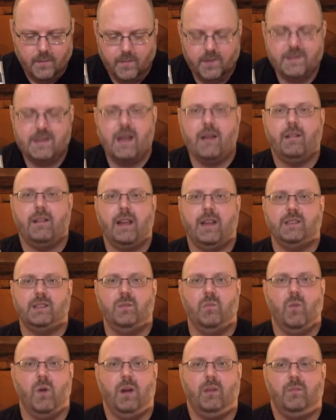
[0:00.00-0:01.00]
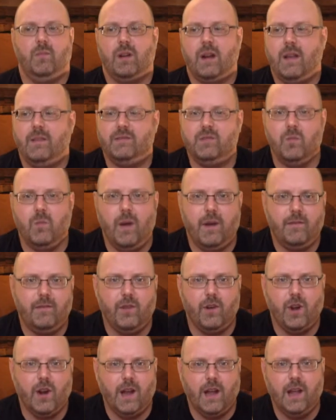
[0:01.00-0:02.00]
Well, now I got some wine. We're gonna have some wine
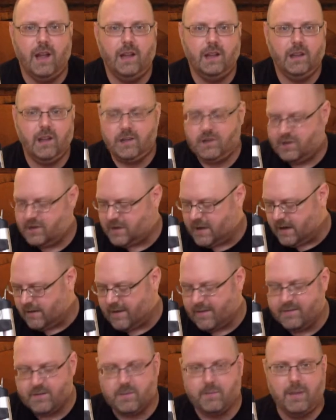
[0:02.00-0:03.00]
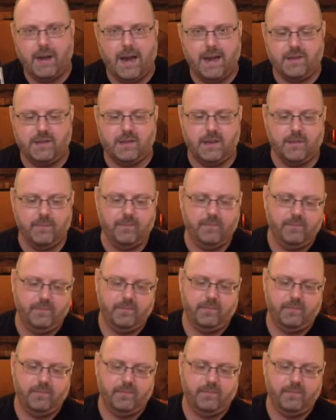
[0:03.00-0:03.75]
for uh, lunch today. We're having some pasta.